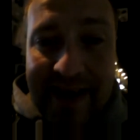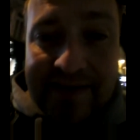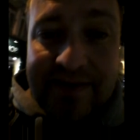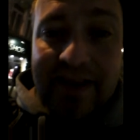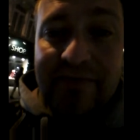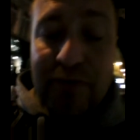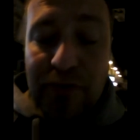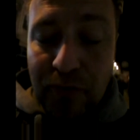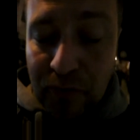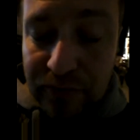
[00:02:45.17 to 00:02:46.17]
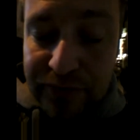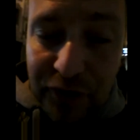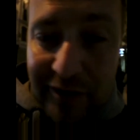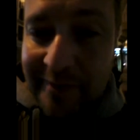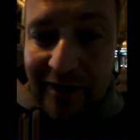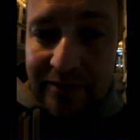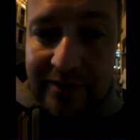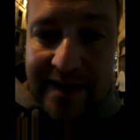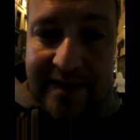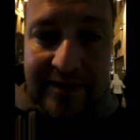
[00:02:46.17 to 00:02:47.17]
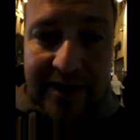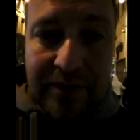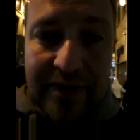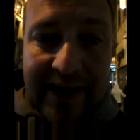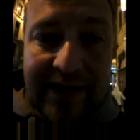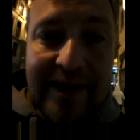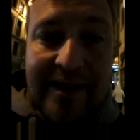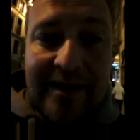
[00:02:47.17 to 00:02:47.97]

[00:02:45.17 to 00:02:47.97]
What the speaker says: And if you don't belong to this category,